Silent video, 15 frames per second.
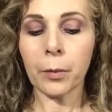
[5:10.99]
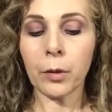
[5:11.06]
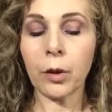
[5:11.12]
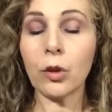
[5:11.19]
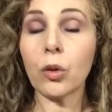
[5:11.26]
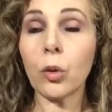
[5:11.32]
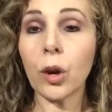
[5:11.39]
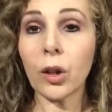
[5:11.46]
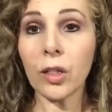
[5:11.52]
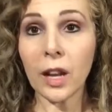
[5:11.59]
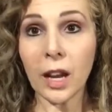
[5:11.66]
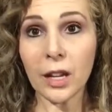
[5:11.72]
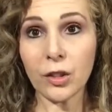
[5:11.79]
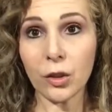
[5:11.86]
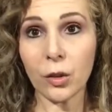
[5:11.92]
tutorial that
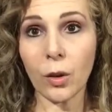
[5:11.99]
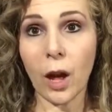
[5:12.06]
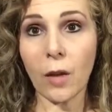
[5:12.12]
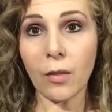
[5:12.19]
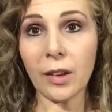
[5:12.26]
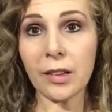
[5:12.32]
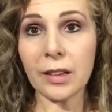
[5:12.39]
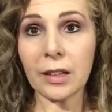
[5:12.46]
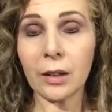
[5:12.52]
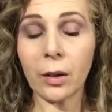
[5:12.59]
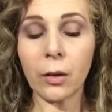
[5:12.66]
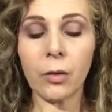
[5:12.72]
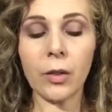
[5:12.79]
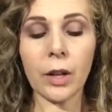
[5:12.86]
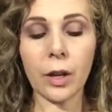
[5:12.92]
I do, every
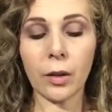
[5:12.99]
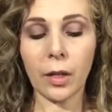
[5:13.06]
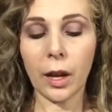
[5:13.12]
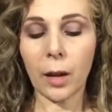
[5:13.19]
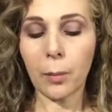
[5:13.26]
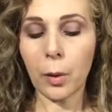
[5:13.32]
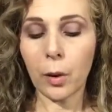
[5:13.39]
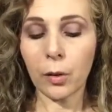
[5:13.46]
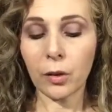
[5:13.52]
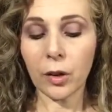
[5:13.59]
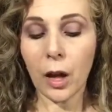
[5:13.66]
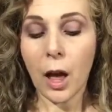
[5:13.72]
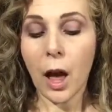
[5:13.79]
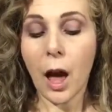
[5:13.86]
single video that I post.